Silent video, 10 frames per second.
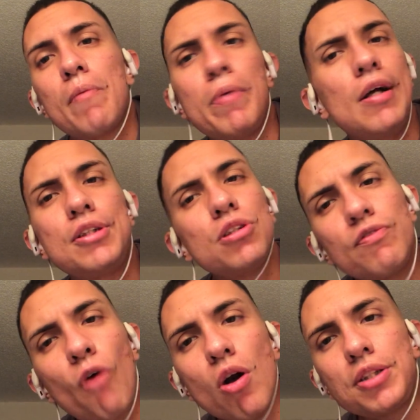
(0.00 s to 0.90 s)
But it's
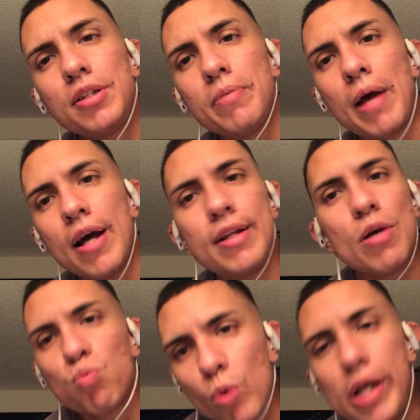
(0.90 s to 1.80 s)
unfortunate, man.
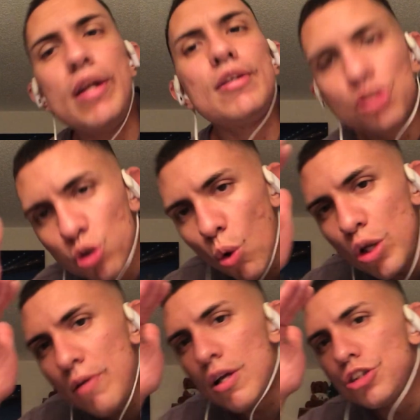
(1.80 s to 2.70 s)
That reading
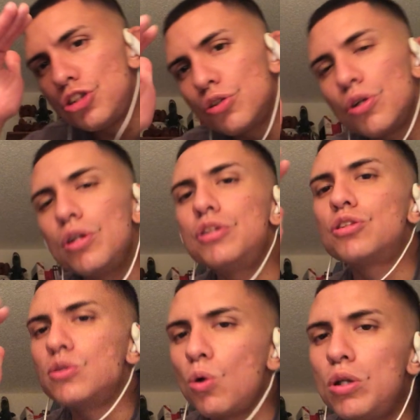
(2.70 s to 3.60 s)
slowly and surely,
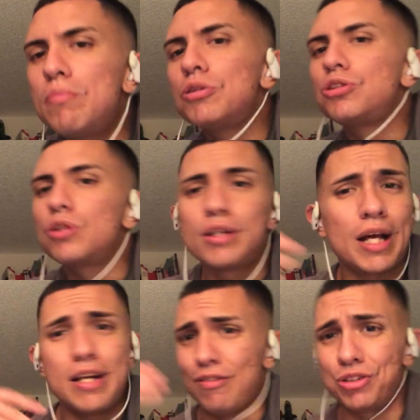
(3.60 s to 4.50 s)
slowly but surely,
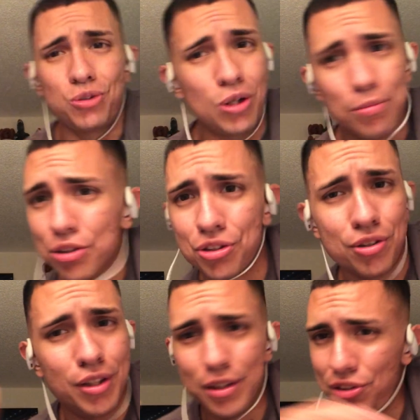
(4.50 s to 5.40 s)
not even slowly but
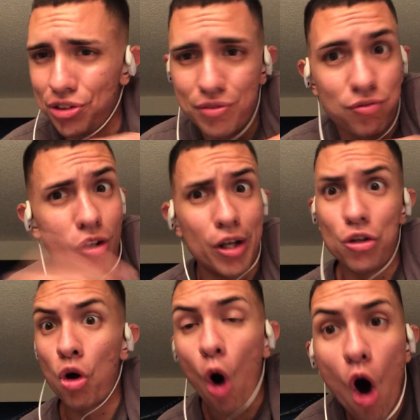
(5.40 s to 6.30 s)
surely, it's just
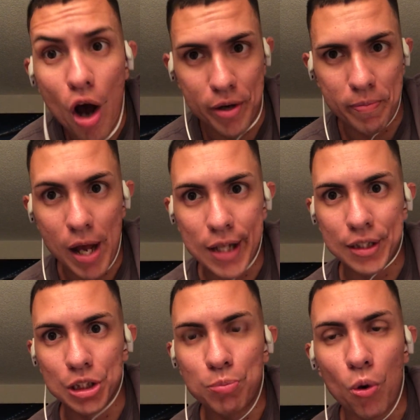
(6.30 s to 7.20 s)
fucking gone at
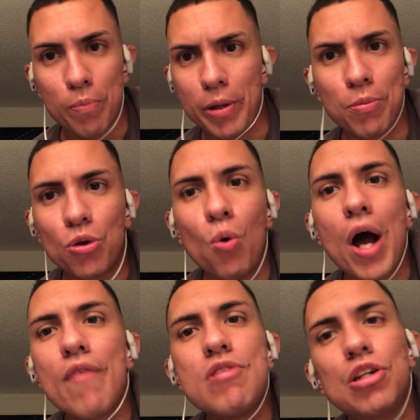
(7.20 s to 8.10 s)
this point. People don't
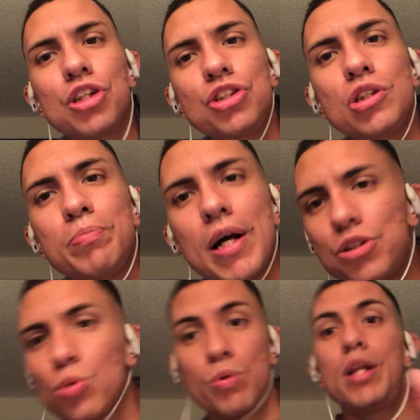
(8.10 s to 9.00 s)
have the attention span
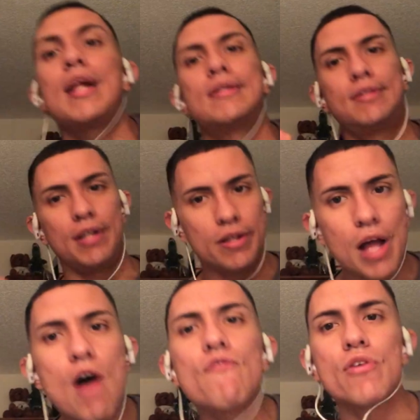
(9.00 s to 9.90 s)
to really like sit
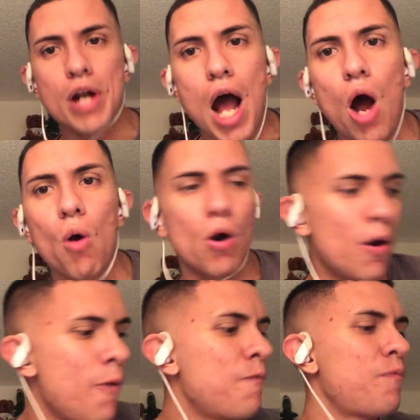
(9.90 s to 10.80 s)
down for an
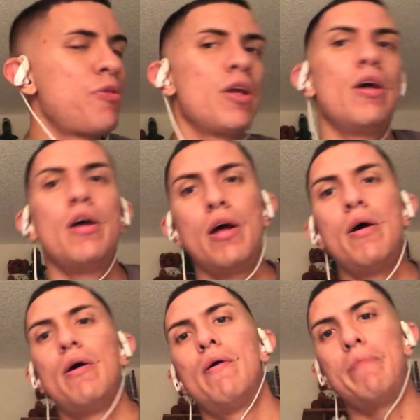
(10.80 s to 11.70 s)
hour,
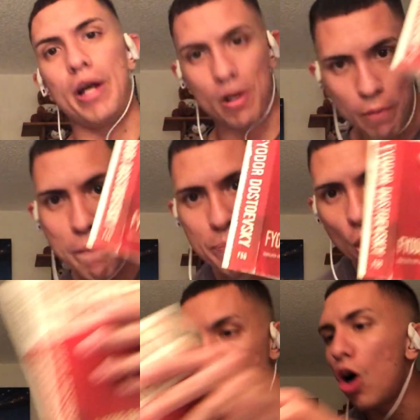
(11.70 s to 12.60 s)
pick up a
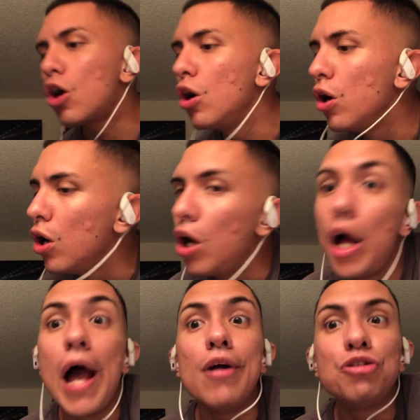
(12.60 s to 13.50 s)
book,
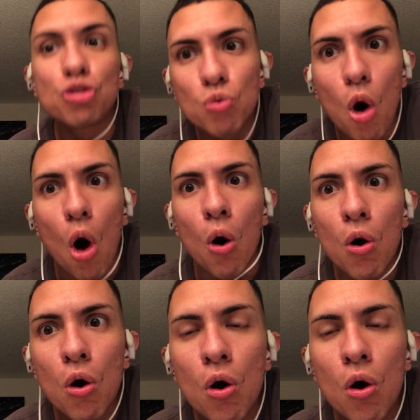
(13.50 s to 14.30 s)
and scroll.